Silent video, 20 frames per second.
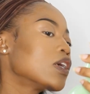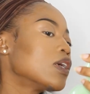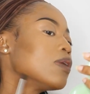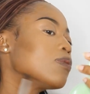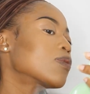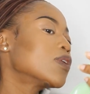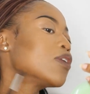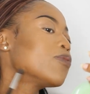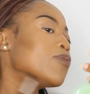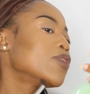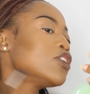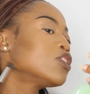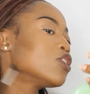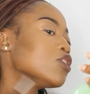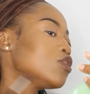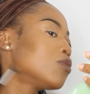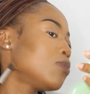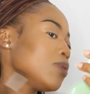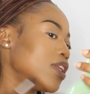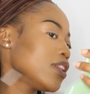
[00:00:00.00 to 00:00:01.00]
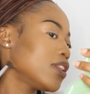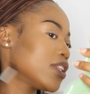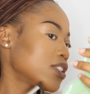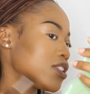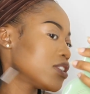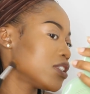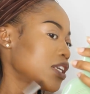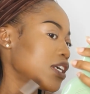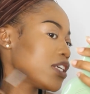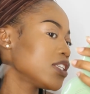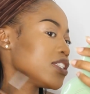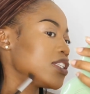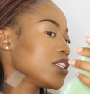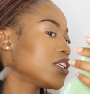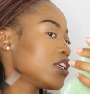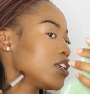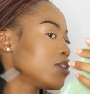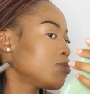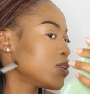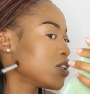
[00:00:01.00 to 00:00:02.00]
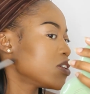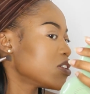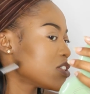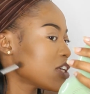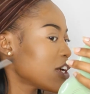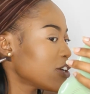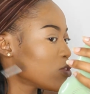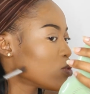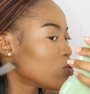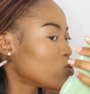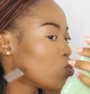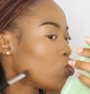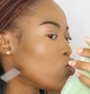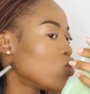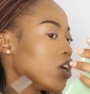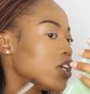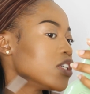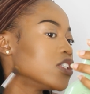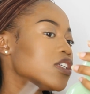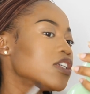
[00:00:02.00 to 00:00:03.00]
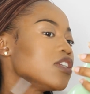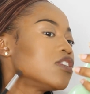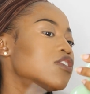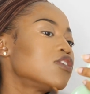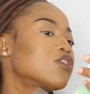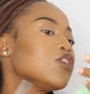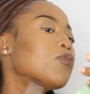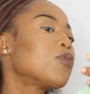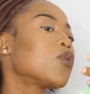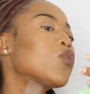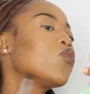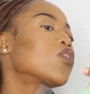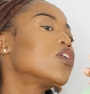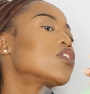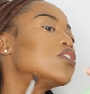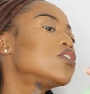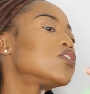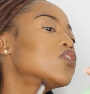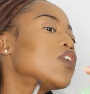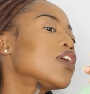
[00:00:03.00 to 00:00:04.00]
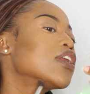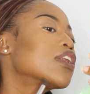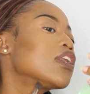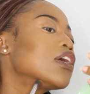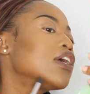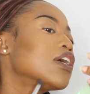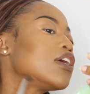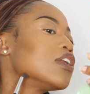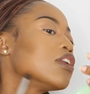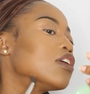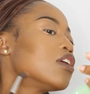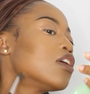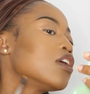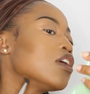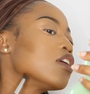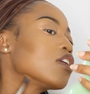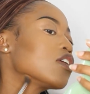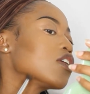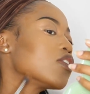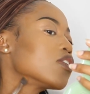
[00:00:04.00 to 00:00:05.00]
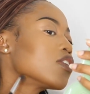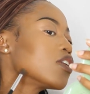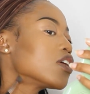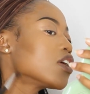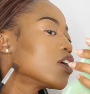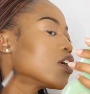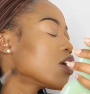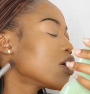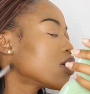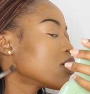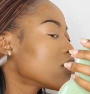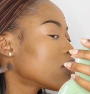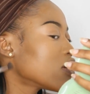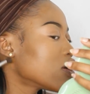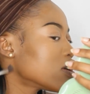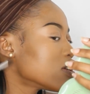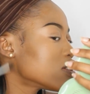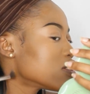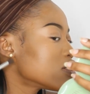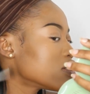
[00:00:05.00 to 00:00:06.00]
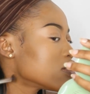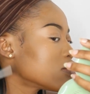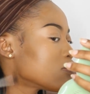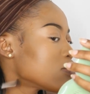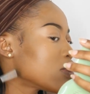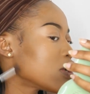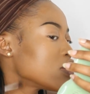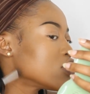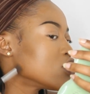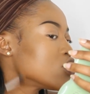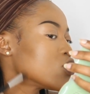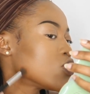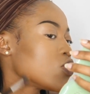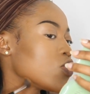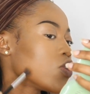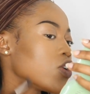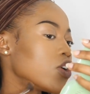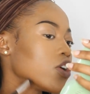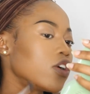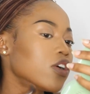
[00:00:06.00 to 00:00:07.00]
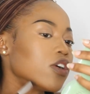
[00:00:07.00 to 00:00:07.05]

I'm going to make sure to blend this nicely because I don't want it to be one straight line going across my jaw.